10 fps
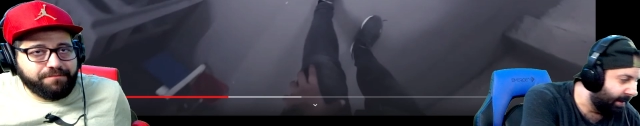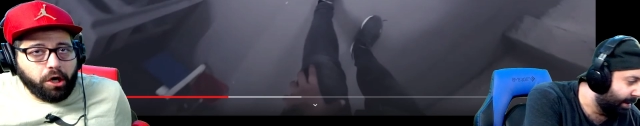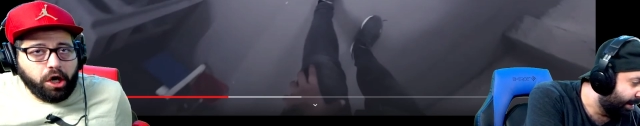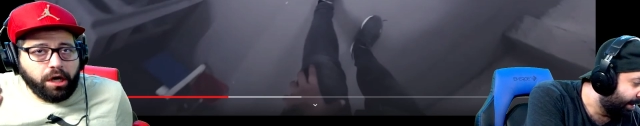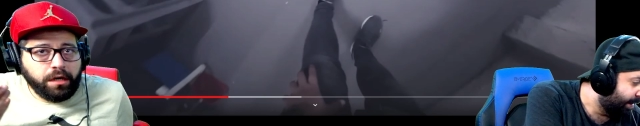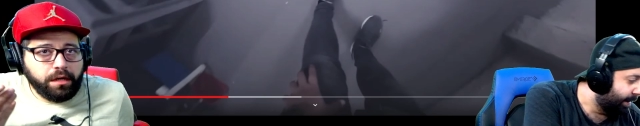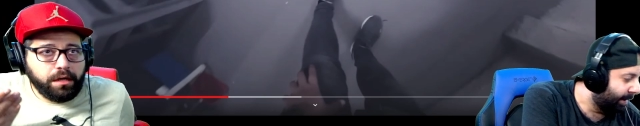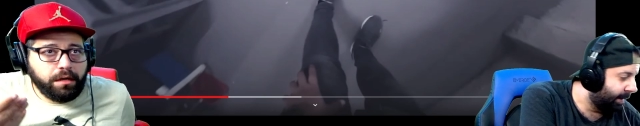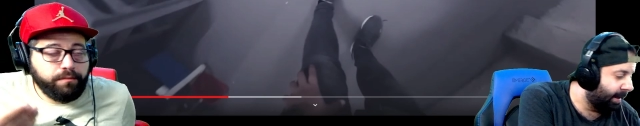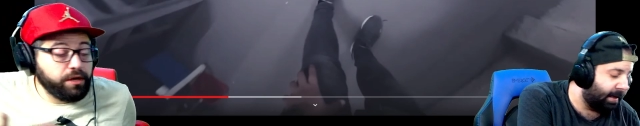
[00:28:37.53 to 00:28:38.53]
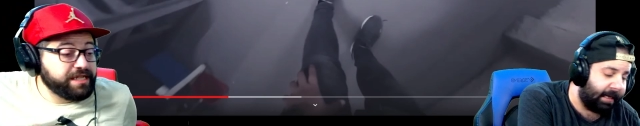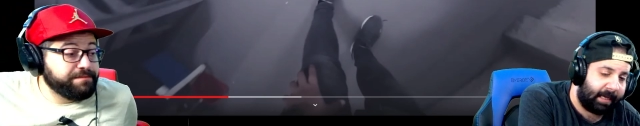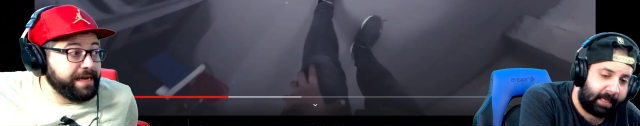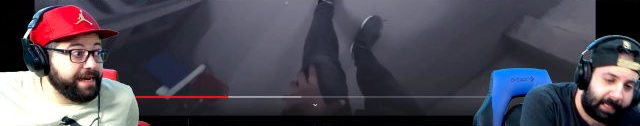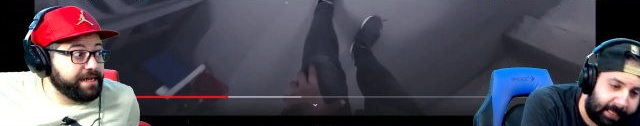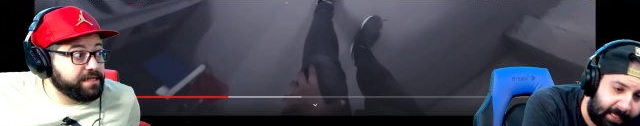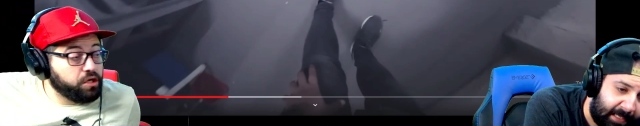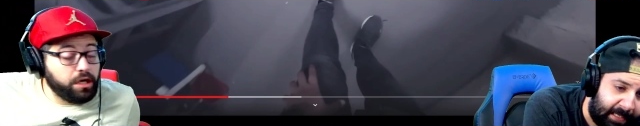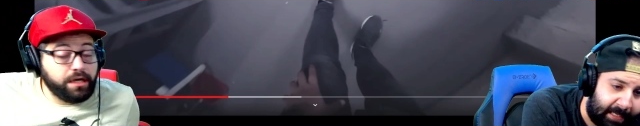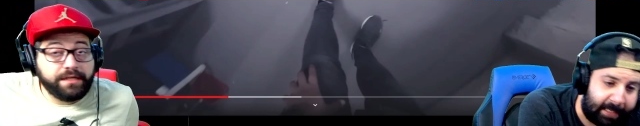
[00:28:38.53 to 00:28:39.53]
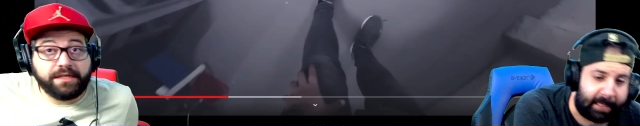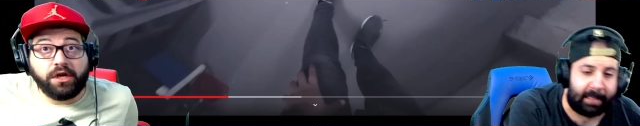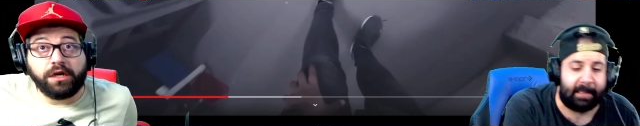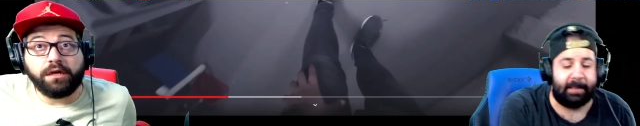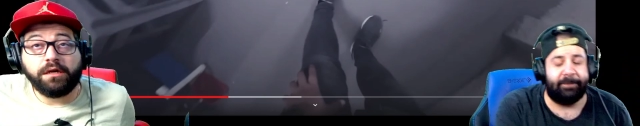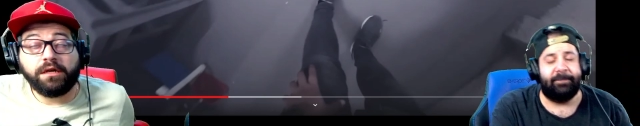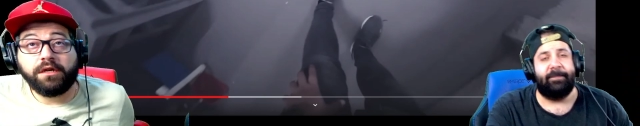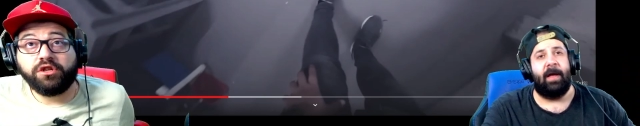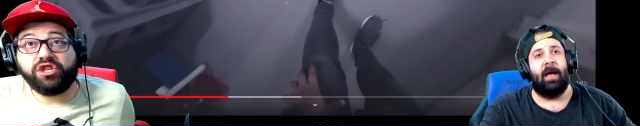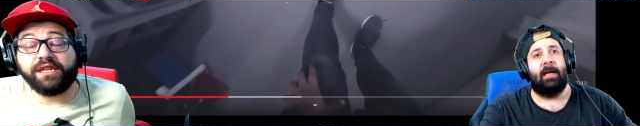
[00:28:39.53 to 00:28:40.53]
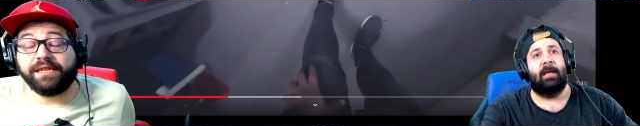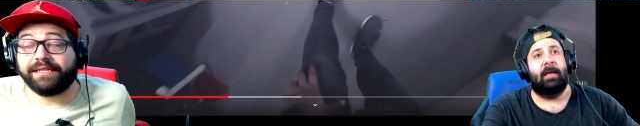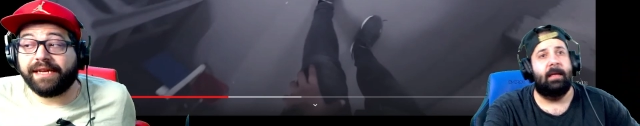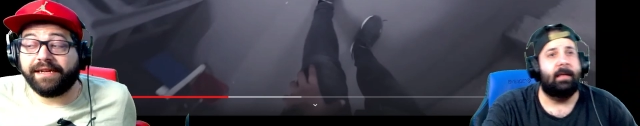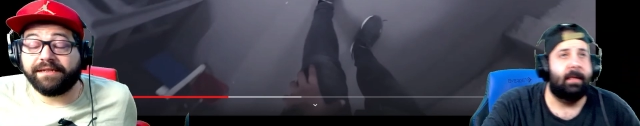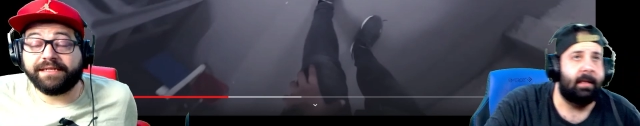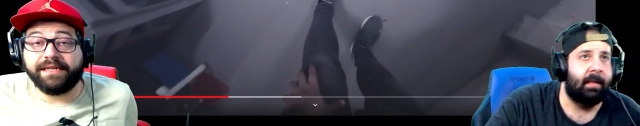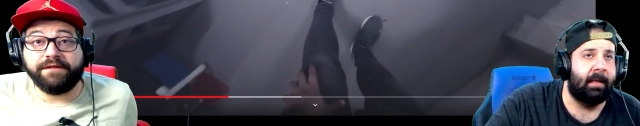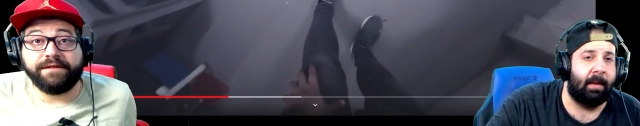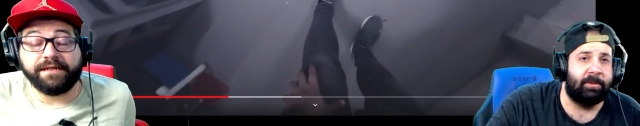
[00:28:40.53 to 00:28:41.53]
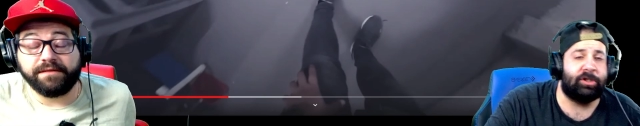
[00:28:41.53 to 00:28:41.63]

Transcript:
Speaker 1: bro. Ah. Let's Let's go. Let's go. Ah shit is getting serious. I'm